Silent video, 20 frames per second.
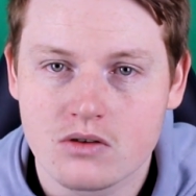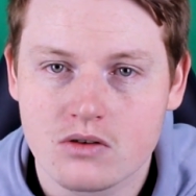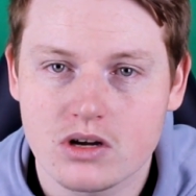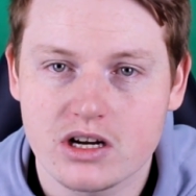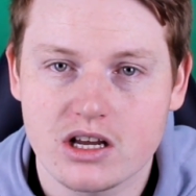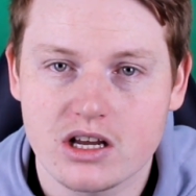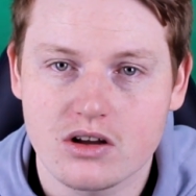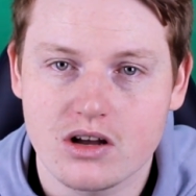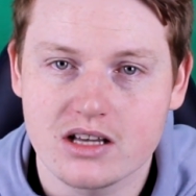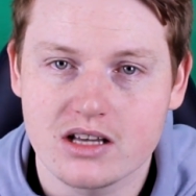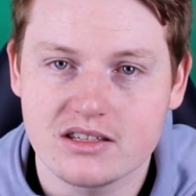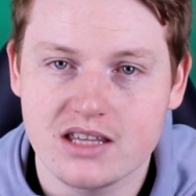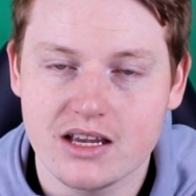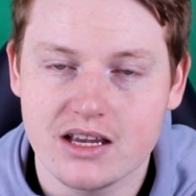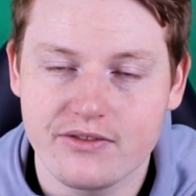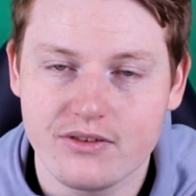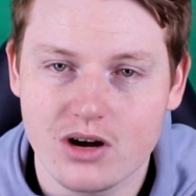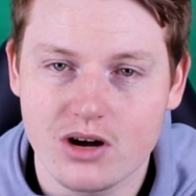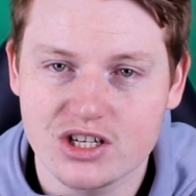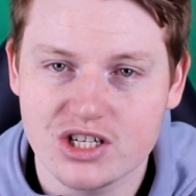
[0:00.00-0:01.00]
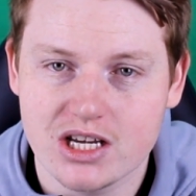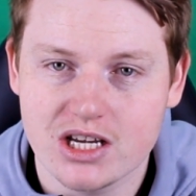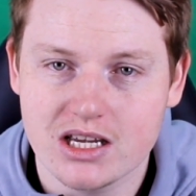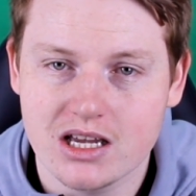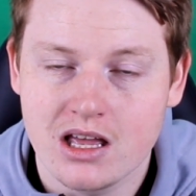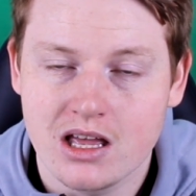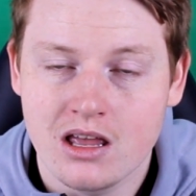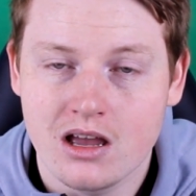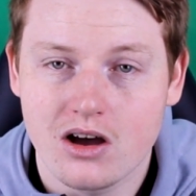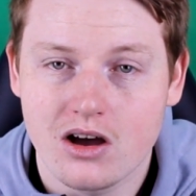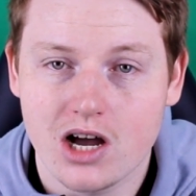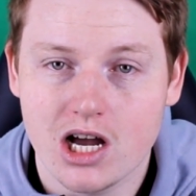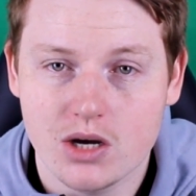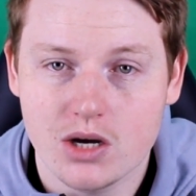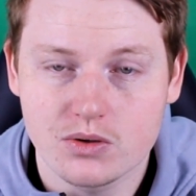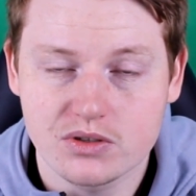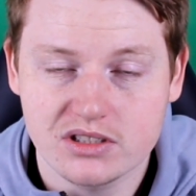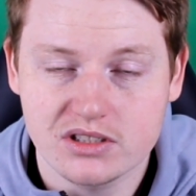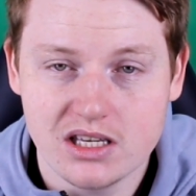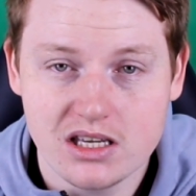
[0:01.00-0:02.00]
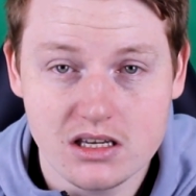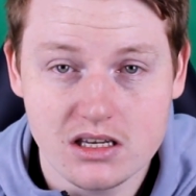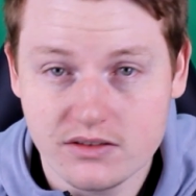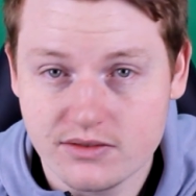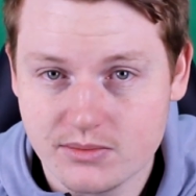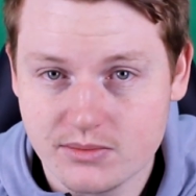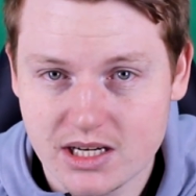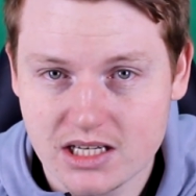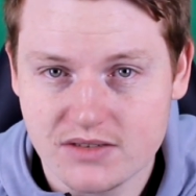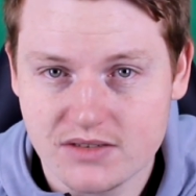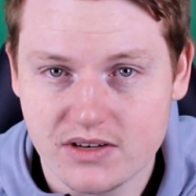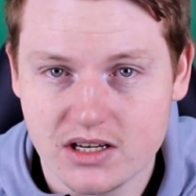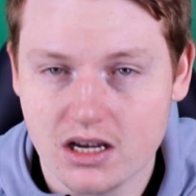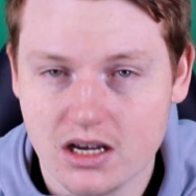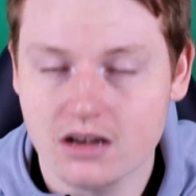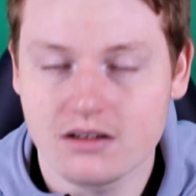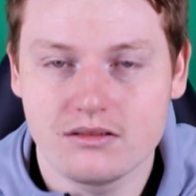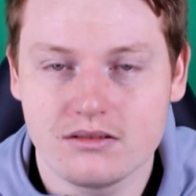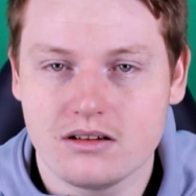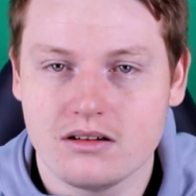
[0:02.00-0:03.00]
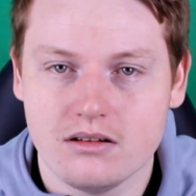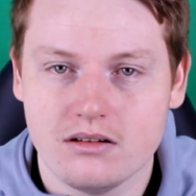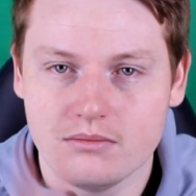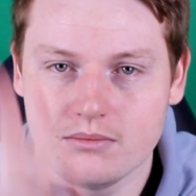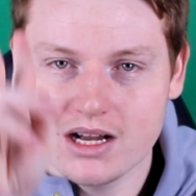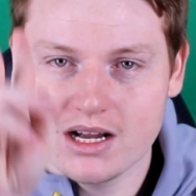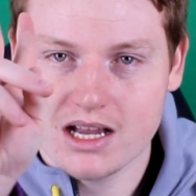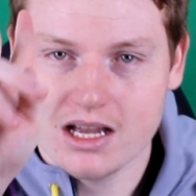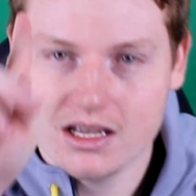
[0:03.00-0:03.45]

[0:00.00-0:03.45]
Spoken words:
Rightio, guys, thanks for watching. I will see you for my next video. Bye,